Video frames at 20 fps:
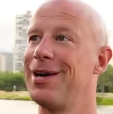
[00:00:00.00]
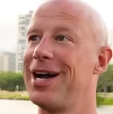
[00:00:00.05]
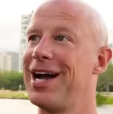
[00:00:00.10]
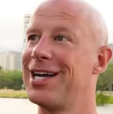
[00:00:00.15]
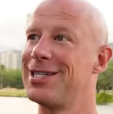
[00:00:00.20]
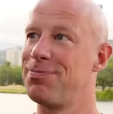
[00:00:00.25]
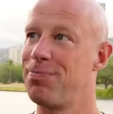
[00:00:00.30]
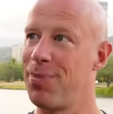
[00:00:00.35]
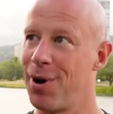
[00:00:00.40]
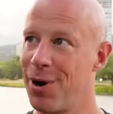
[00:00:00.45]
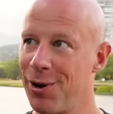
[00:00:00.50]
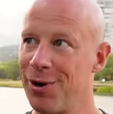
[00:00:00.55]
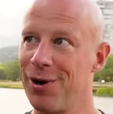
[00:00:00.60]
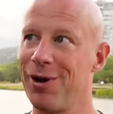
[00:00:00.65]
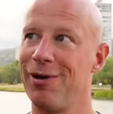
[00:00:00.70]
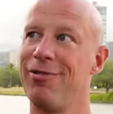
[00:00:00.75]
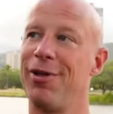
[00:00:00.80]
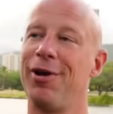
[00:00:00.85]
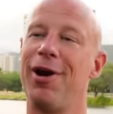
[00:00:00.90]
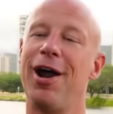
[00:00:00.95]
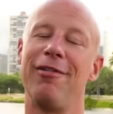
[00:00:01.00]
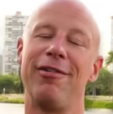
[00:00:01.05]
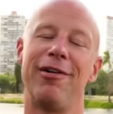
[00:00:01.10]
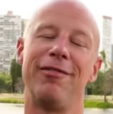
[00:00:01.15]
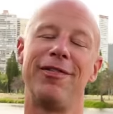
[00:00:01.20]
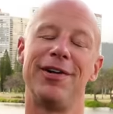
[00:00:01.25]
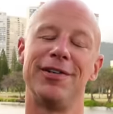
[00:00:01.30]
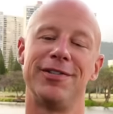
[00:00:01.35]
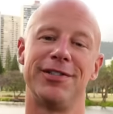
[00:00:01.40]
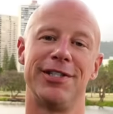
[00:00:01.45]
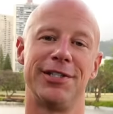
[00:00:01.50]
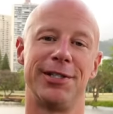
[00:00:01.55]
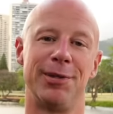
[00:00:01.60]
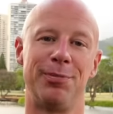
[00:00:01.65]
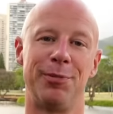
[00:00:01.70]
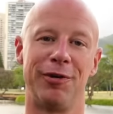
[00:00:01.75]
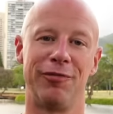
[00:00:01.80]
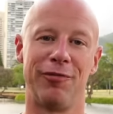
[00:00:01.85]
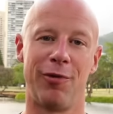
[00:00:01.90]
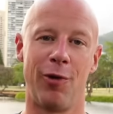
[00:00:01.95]
as part of their FFL
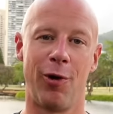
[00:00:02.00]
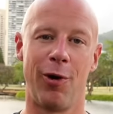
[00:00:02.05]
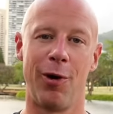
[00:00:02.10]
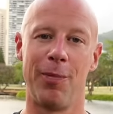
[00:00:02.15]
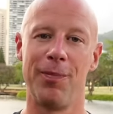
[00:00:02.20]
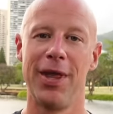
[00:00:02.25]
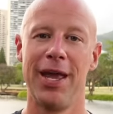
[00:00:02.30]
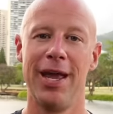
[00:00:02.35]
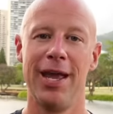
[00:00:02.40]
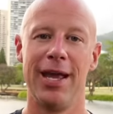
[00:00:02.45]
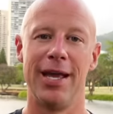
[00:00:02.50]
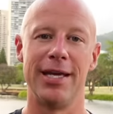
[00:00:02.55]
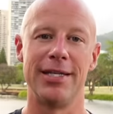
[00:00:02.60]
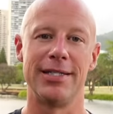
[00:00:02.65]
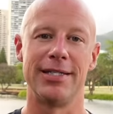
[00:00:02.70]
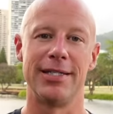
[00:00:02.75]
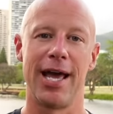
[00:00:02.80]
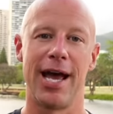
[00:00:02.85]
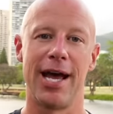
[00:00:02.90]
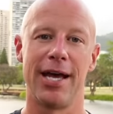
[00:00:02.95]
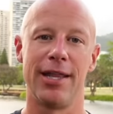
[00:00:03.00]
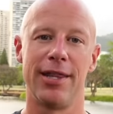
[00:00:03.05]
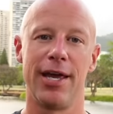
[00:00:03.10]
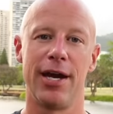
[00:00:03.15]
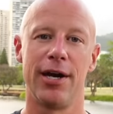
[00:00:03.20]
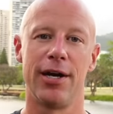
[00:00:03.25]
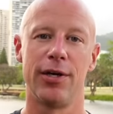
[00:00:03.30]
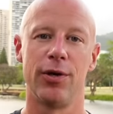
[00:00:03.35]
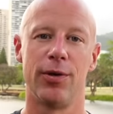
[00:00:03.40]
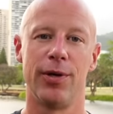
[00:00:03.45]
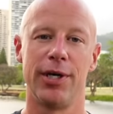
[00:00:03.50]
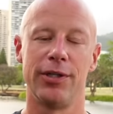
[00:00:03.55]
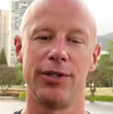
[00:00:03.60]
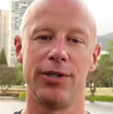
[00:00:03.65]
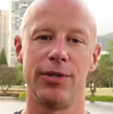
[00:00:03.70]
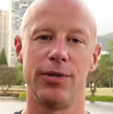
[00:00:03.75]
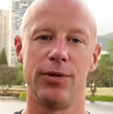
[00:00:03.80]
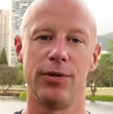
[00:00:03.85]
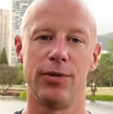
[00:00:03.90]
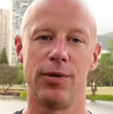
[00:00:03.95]
system reform is that they are going
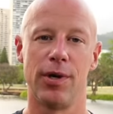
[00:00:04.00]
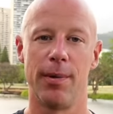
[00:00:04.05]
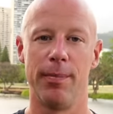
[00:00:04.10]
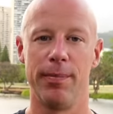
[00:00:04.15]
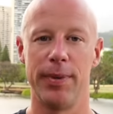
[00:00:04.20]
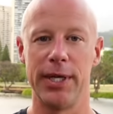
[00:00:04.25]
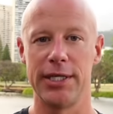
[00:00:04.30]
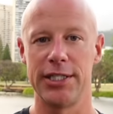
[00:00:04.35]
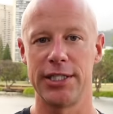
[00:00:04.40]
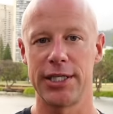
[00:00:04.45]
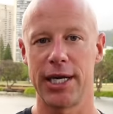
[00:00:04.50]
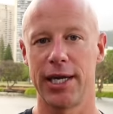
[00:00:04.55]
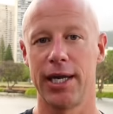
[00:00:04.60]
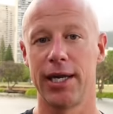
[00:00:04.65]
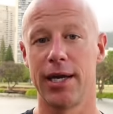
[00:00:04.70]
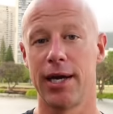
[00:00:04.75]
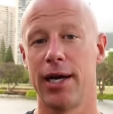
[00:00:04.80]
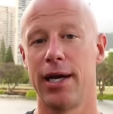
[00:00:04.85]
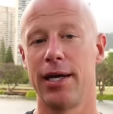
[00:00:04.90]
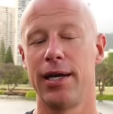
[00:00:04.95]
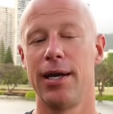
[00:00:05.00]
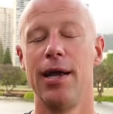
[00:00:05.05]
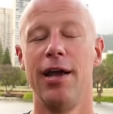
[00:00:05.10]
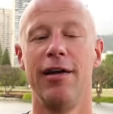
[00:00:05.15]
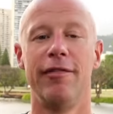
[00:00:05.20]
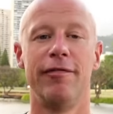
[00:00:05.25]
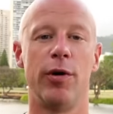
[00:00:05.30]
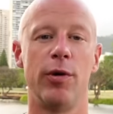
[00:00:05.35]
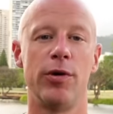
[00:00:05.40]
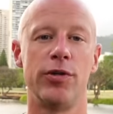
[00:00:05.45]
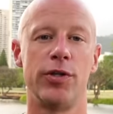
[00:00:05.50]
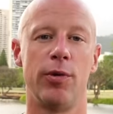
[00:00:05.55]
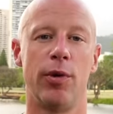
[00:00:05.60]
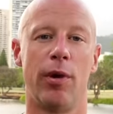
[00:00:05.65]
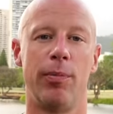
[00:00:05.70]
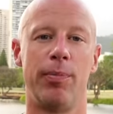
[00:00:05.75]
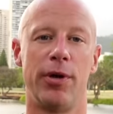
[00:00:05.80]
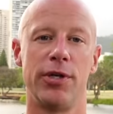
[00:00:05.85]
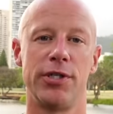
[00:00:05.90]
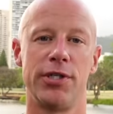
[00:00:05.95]
to be checking on folks who
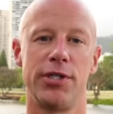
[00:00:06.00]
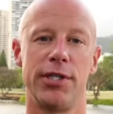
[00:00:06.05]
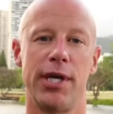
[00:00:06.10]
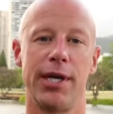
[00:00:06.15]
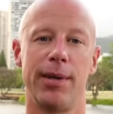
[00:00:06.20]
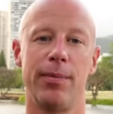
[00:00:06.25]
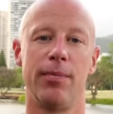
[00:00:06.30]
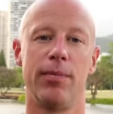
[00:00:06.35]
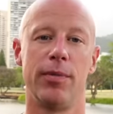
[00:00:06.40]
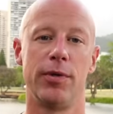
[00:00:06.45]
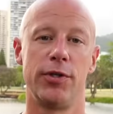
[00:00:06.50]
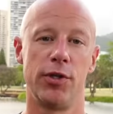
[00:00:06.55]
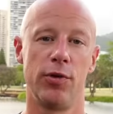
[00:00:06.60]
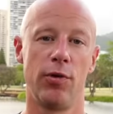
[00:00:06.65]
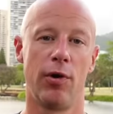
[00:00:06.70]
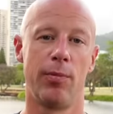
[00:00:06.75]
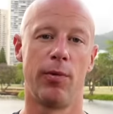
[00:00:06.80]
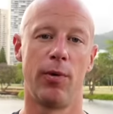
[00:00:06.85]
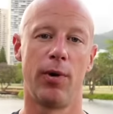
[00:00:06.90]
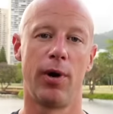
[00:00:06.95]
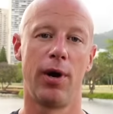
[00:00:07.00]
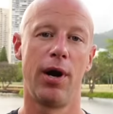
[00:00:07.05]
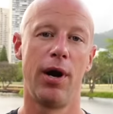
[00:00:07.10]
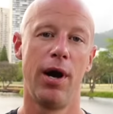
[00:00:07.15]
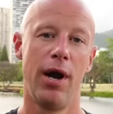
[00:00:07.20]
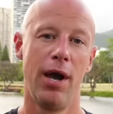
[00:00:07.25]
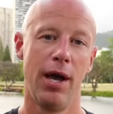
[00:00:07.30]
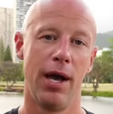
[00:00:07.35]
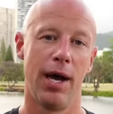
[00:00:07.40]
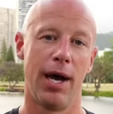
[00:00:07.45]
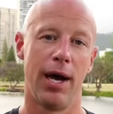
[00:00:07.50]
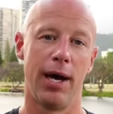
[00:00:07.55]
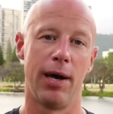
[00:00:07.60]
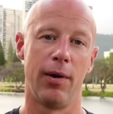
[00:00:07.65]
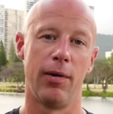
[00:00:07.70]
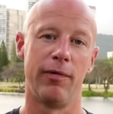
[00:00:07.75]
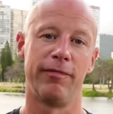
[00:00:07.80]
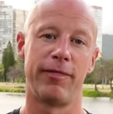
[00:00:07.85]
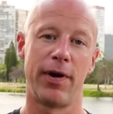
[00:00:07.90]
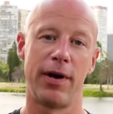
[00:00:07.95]
are purchasing two or more
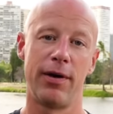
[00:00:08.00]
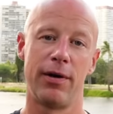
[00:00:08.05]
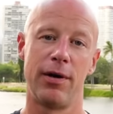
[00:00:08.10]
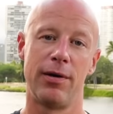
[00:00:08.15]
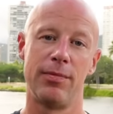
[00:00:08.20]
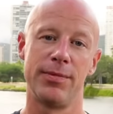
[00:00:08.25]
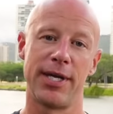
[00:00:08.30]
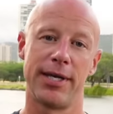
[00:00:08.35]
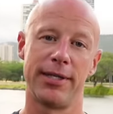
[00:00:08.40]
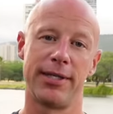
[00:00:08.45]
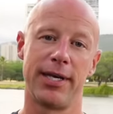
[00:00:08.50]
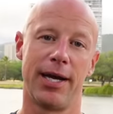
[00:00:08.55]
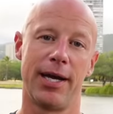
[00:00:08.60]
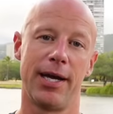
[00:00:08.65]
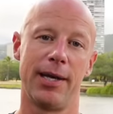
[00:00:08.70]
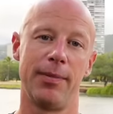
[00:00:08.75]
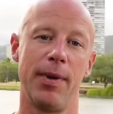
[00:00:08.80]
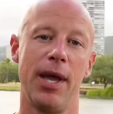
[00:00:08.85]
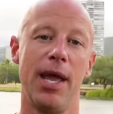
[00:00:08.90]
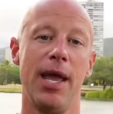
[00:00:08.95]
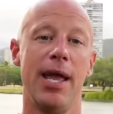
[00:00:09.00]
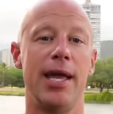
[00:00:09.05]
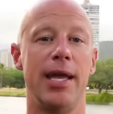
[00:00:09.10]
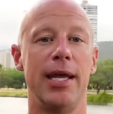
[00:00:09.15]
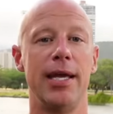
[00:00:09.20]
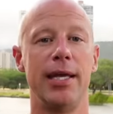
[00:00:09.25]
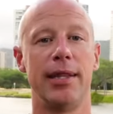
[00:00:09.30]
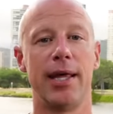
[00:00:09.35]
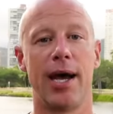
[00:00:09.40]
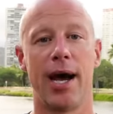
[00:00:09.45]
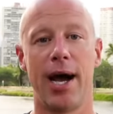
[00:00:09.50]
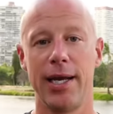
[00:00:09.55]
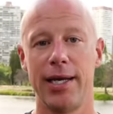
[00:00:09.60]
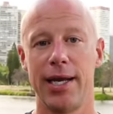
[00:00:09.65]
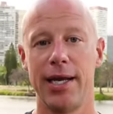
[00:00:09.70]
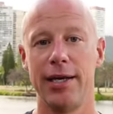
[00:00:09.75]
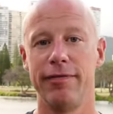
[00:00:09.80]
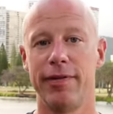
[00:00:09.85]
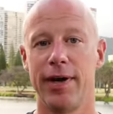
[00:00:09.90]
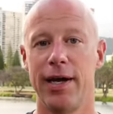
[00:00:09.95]
uh, firearms at a time in the I
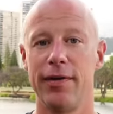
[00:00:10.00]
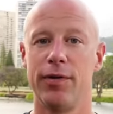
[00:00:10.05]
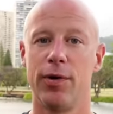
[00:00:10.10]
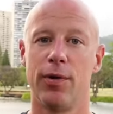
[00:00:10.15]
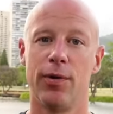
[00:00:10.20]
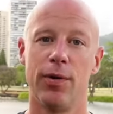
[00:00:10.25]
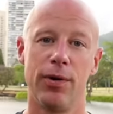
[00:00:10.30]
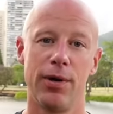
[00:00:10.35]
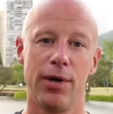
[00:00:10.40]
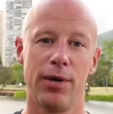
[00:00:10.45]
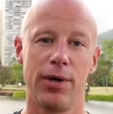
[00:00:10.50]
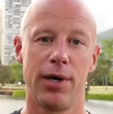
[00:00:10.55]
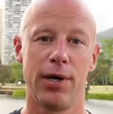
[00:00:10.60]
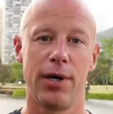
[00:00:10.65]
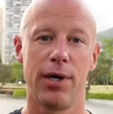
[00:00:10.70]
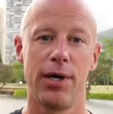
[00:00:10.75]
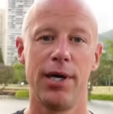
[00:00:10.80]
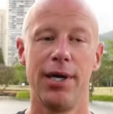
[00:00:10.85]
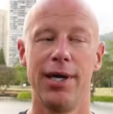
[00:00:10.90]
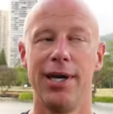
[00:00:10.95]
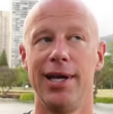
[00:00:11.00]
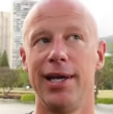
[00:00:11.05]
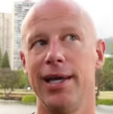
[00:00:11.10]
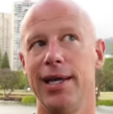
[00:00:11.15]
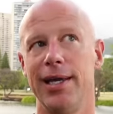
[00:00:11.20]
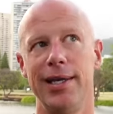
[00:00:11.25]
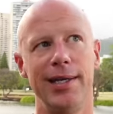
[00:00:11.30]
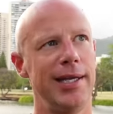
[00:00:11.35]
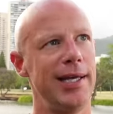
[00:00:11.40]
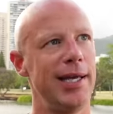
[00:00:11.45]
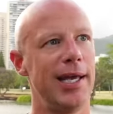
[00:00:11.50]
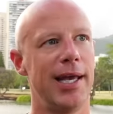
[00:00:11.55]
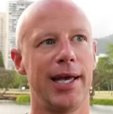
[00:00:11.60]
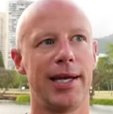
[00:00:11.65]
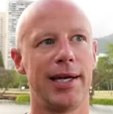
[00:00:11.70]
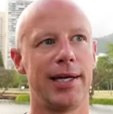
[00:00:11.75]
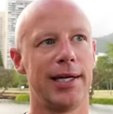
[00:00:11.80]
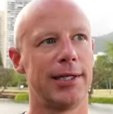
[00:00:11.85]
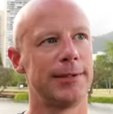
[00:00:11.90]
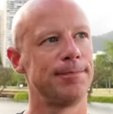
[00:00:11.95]
95 corridor,
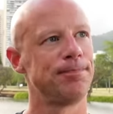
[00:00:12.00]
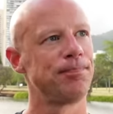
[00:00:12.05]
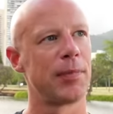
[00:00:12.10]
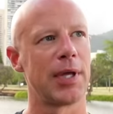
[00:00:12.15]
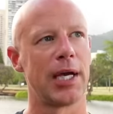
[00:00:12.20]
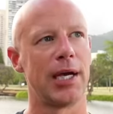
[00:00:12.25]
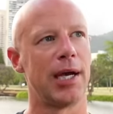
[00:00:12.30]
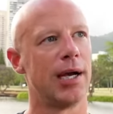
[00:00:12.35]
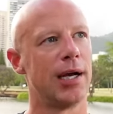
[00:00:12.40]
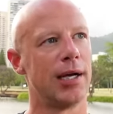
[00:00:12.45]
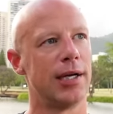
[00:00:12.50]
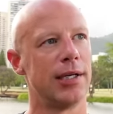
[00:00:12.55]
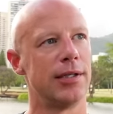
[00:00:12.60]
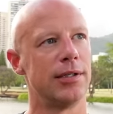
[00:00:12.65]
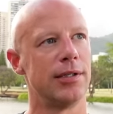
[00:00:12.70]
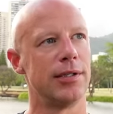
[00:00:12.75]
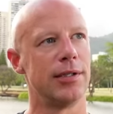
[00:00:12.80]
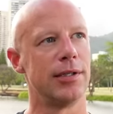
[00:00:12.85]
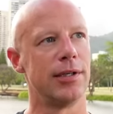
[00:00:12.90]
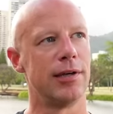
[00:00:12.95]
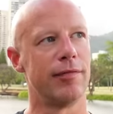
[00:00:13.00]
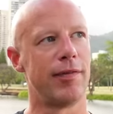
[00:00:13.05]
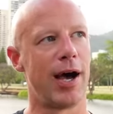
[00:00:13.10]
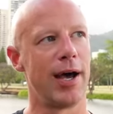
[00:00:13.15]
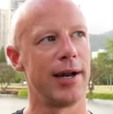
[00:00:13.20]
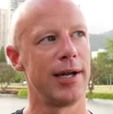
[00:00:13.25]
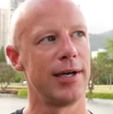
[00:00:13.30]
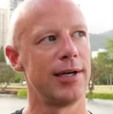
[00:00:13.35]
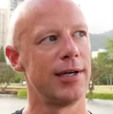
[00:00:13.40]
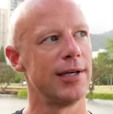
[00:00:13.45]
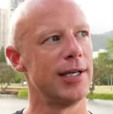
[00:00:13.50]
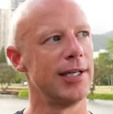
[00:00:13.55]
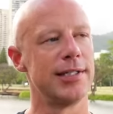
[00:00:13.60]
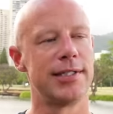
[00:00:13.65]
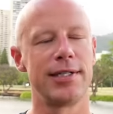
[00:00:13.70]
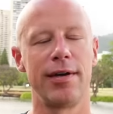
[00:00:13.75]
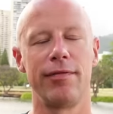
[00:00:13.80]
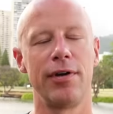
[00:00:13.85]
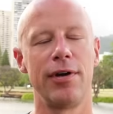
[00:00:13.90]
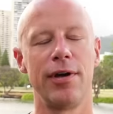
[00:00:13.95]
Indiana, uh, Nevada, and
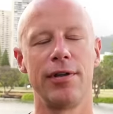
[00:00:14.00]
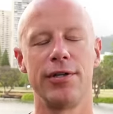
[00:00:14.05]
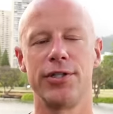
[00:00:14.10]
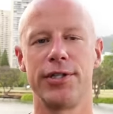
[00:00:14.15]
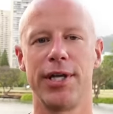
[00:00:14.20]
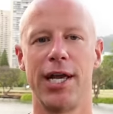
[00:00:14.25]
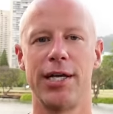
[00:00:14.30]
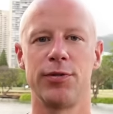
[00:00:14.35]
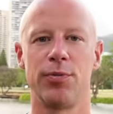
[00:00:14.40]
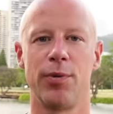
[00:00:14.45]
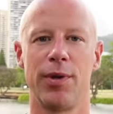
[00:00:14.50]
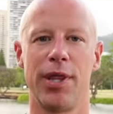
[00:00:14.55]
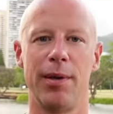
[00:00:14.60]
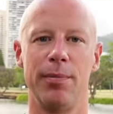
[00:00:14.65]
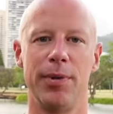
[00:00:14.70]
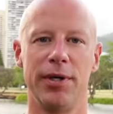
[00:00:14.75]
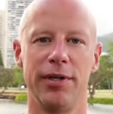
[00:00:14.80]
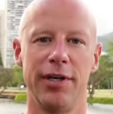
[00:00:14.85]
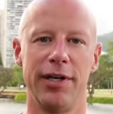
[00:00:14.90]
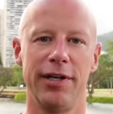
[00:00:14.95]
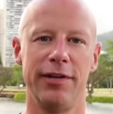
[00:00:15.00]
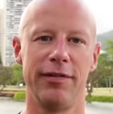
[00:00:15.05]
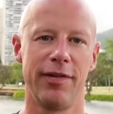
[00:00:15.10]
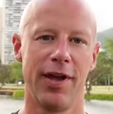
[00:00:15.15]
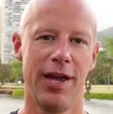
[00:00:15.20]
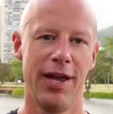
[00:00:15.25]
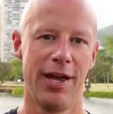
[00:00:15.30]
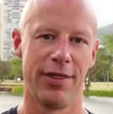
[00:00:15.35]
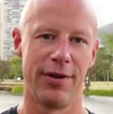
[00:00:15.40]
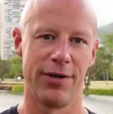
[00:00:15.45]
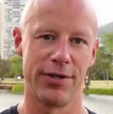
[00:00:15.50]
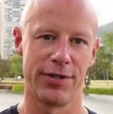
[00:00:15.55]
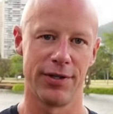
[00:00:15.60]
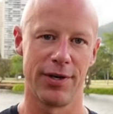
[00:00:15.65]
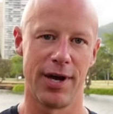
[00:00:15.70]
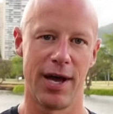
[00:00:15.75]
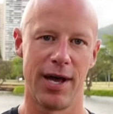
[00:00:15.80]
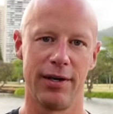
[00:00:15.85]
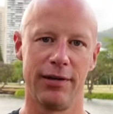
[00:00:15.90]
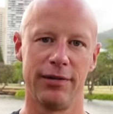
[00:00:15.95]
several other states where they believe there's a
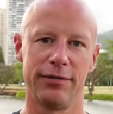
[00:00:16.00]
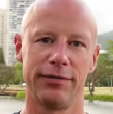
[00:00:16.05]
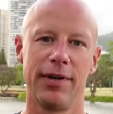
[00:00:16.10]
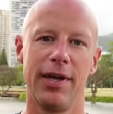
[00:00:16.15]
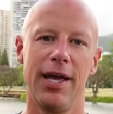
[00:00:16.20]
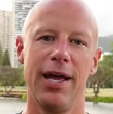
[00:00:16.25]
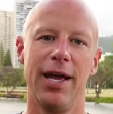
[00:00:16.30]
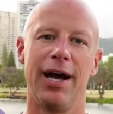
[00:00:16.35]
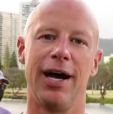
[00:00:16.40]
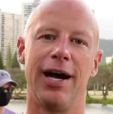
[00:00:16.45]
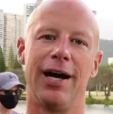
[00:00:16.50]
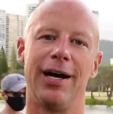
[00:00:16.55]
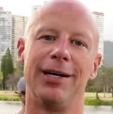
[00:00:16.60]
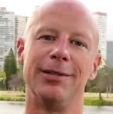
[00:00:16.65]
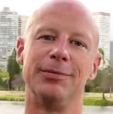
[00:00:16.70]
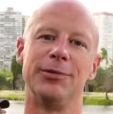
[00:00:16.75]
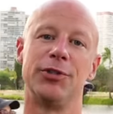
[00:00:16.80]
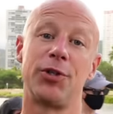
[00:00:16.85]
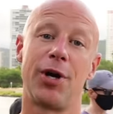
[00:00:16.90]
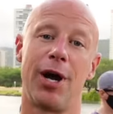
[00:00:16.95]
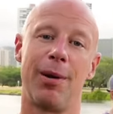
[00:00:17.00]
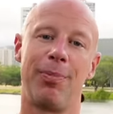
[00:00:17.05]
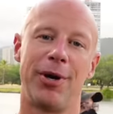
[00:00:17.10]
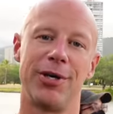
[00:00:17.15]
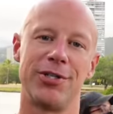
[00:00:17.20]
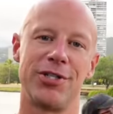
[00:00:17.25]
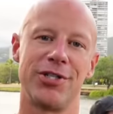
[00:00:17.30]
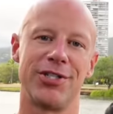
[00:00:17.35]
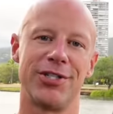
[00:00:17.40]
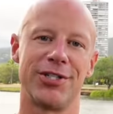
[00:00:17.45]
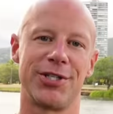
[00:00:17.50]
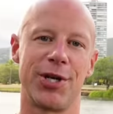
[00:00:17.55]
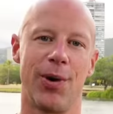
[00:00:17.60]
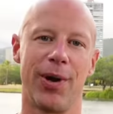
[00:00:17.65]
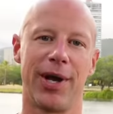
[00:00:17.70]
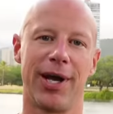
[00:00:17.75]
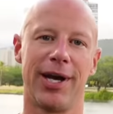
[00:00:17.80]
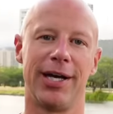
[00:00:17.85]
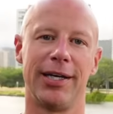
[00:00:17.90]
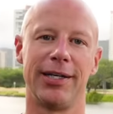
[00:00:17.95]
lot of um, straw purchases
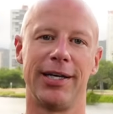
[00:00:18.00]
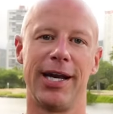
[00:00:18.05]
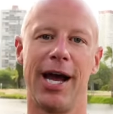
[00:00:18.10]
going on.